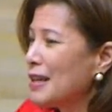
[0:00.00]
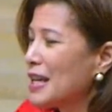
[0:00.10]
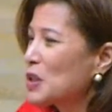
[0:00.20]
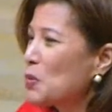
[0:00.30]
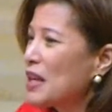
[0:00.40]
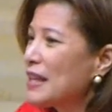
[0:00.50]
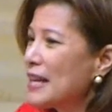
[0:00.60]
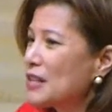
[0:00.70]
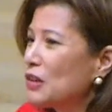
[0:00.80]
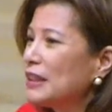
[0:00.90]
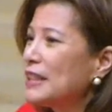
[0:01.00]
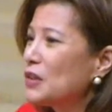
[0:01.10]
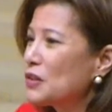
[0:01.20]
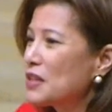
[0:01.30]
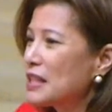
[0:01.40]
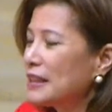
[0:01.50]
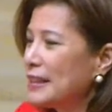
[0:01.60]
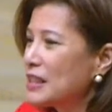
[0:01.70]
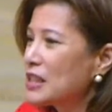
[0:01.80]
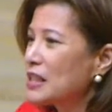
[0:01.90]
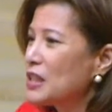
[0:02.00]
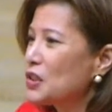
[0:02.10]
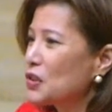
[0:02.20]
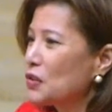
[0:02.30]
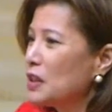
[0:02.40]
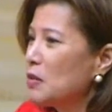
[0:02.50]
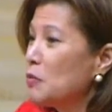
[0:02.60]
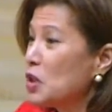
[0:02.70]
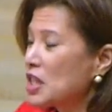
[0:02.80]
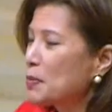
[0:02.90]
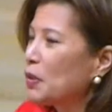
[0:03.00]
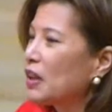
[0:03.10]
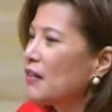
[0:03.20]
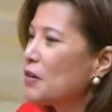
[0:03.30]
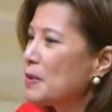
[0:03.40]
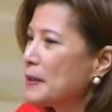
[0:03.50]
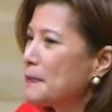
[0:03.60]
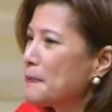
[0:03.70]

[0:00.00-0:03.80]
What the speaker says: as well as our leaders in the legislature and municipal government.